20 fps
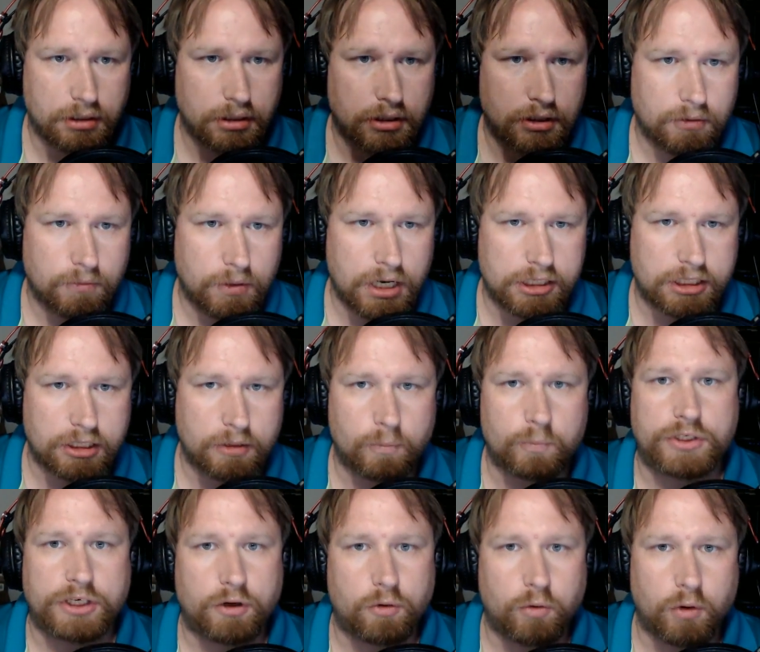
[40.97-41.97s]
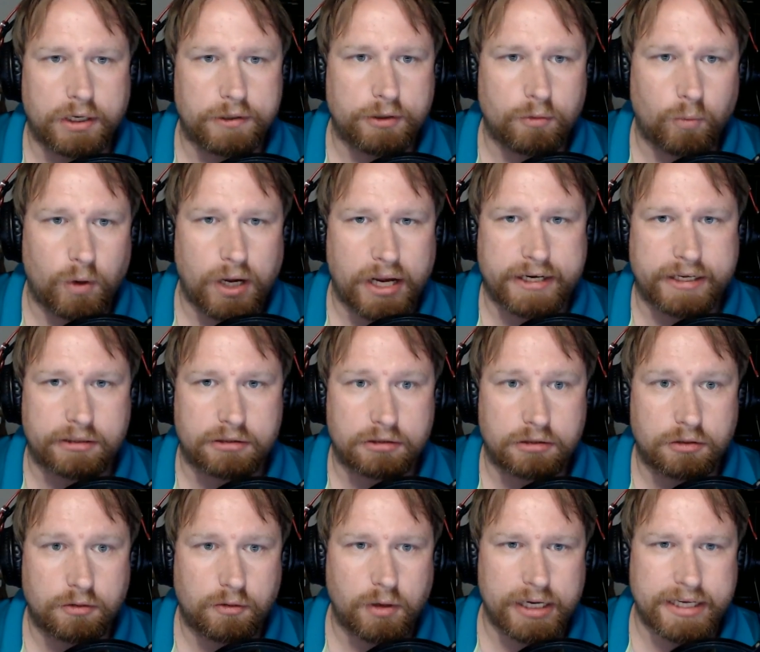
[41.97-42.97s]
Welcome to Quit Your Whining
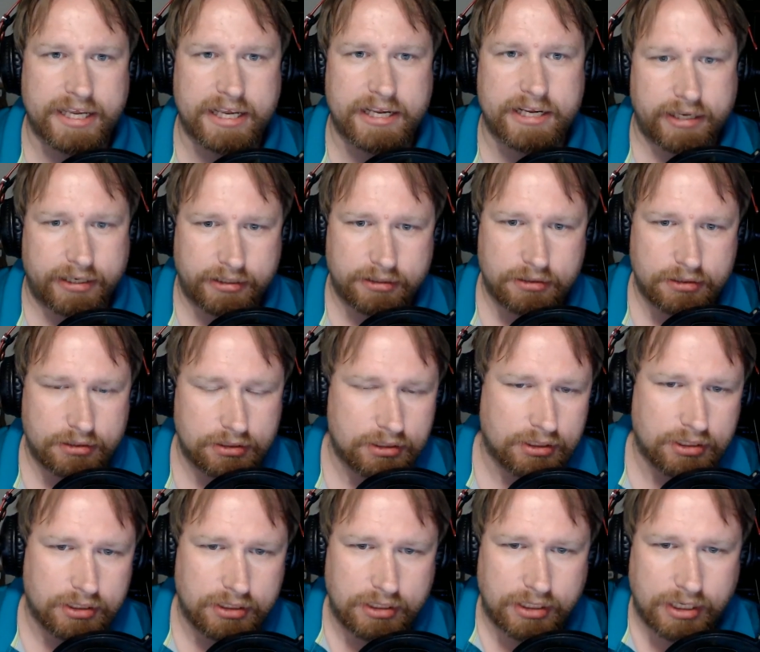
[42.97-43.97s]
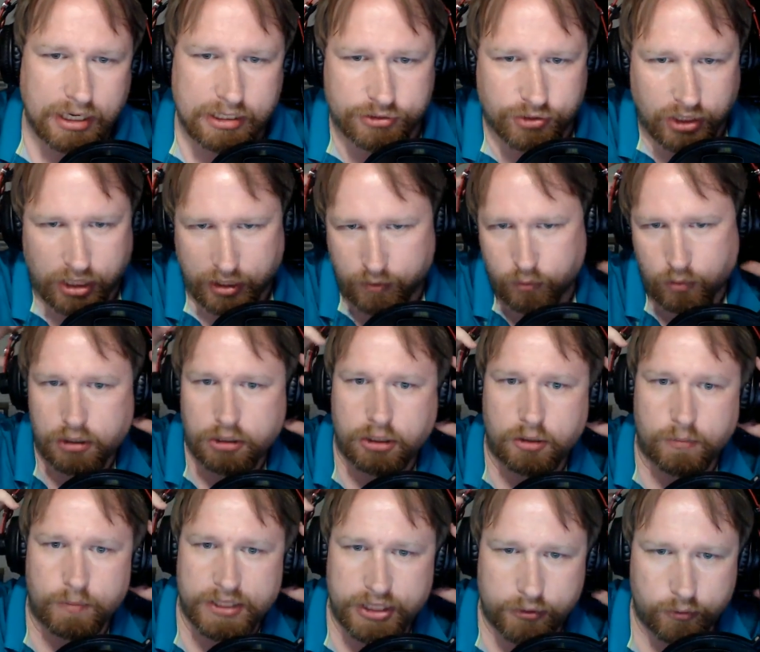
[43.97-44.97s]
Quickie. That's right, we're going
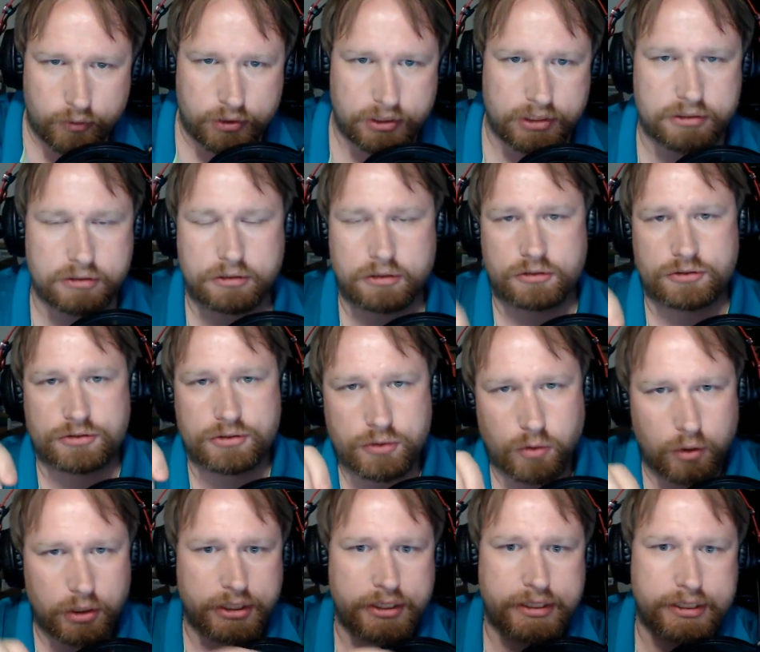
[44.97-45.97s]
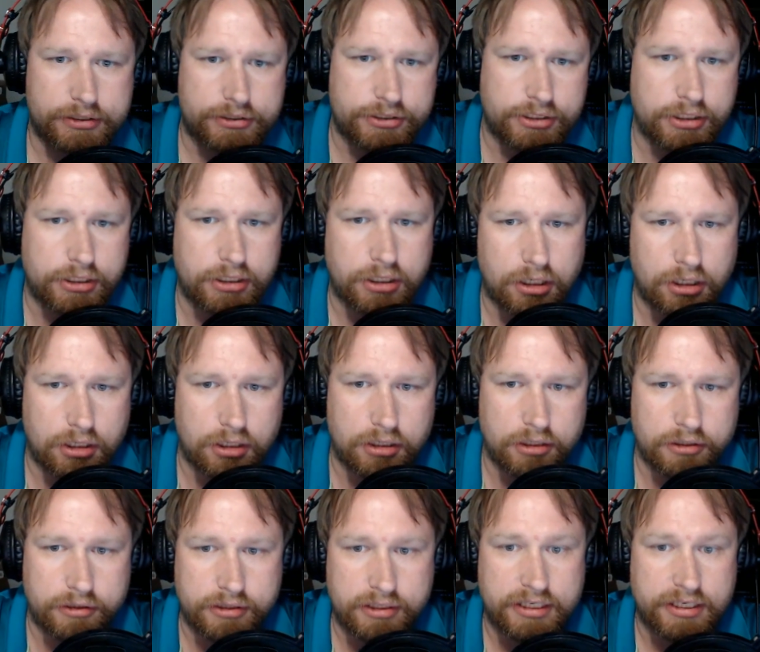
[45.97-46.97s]
to be doing a short edition
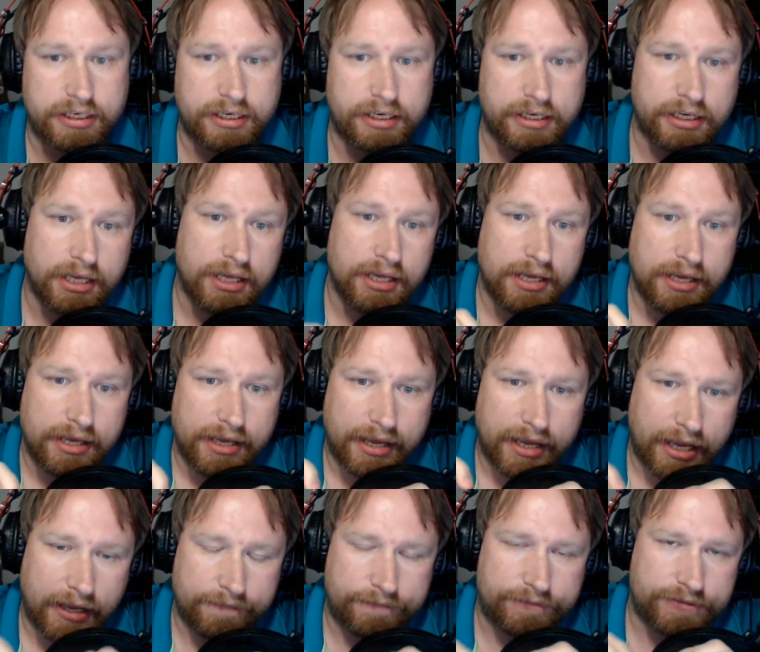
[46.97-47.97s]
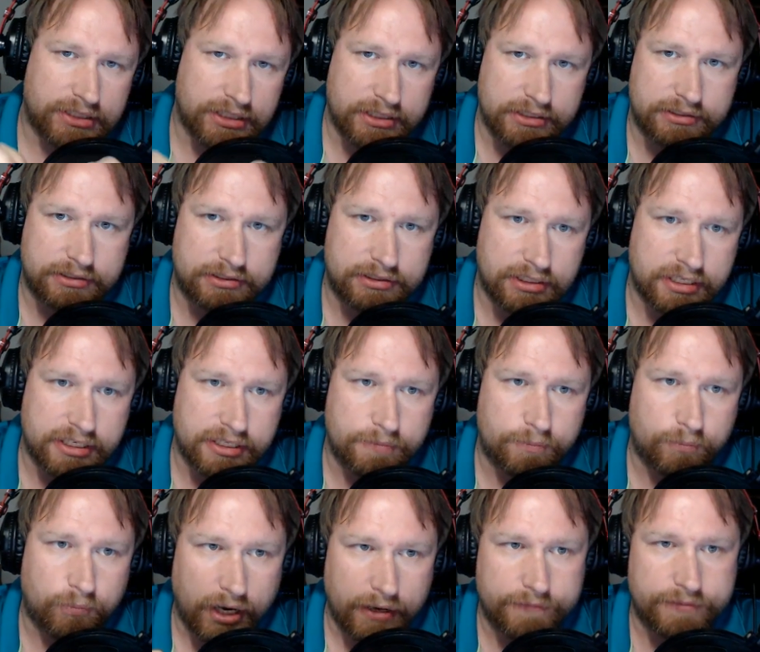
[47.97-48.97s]
on the
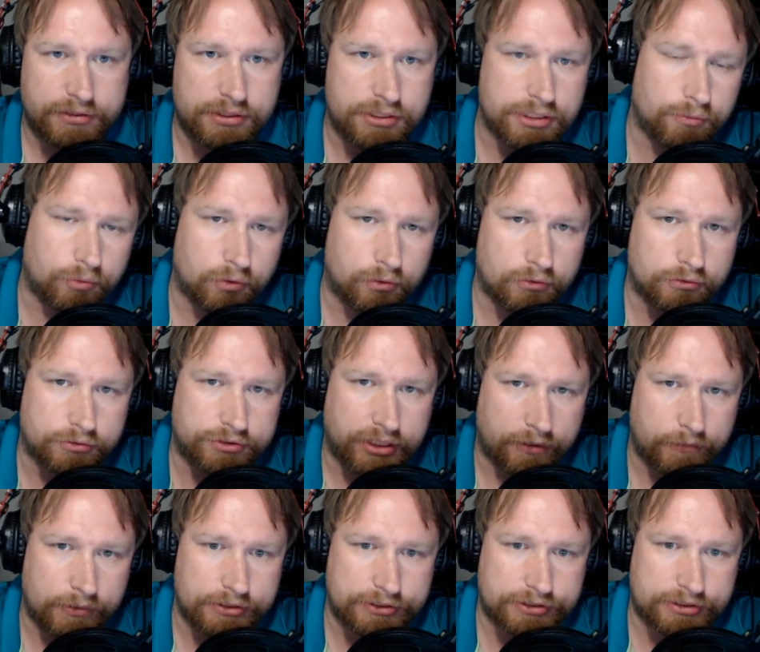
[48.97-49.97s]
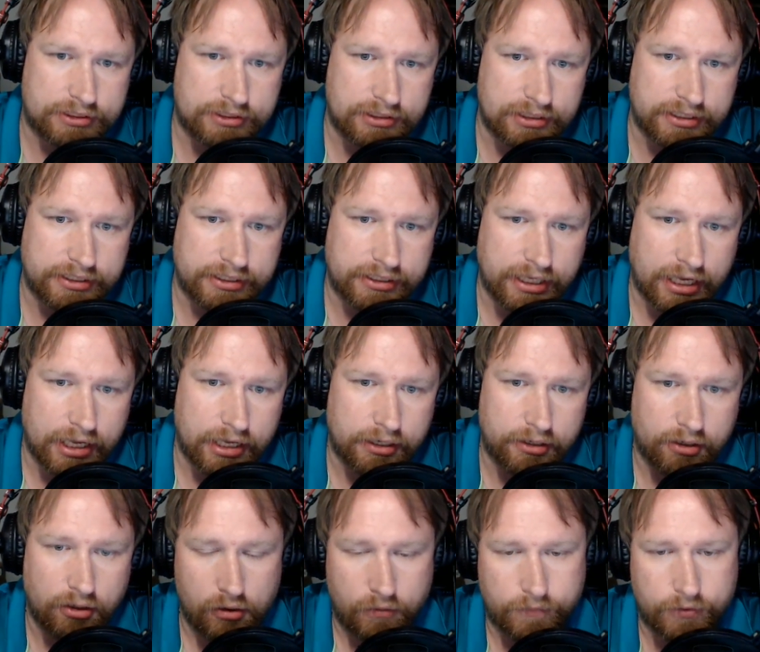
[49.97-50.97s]
FCC privacy rules that recently
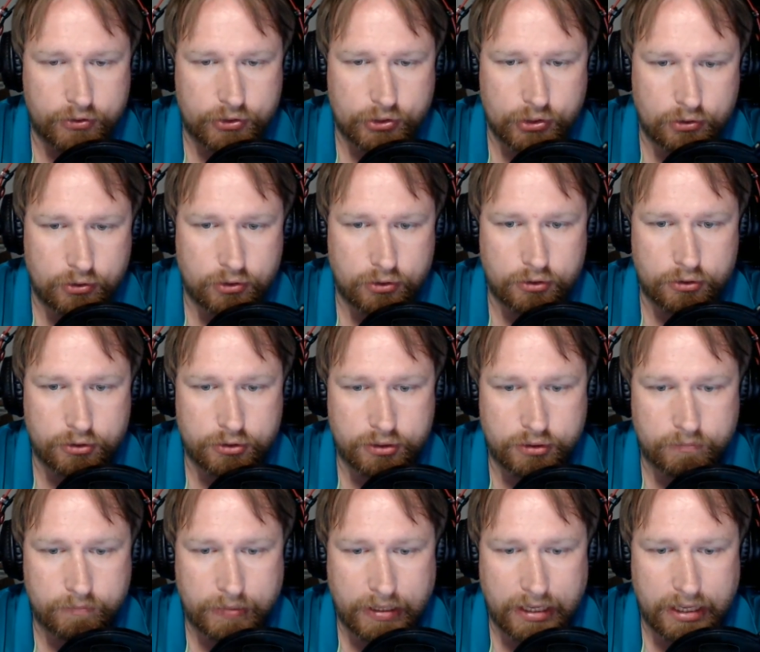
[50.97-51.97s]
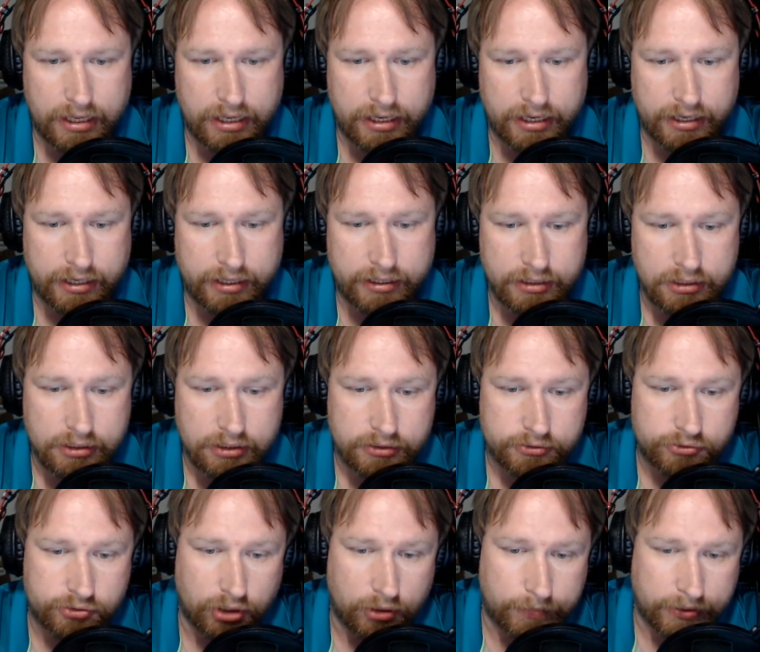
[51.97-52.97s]
got overturned by
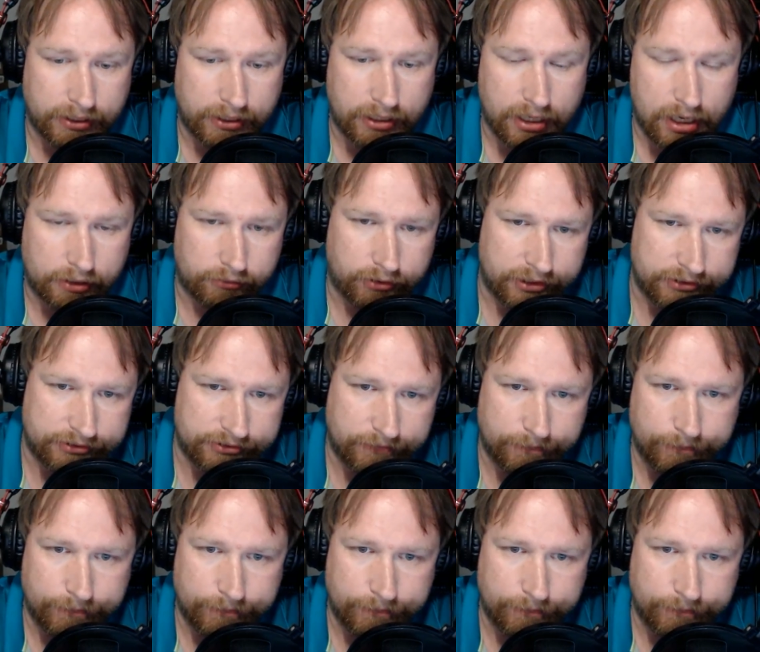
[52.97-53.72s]
Trump in Congress.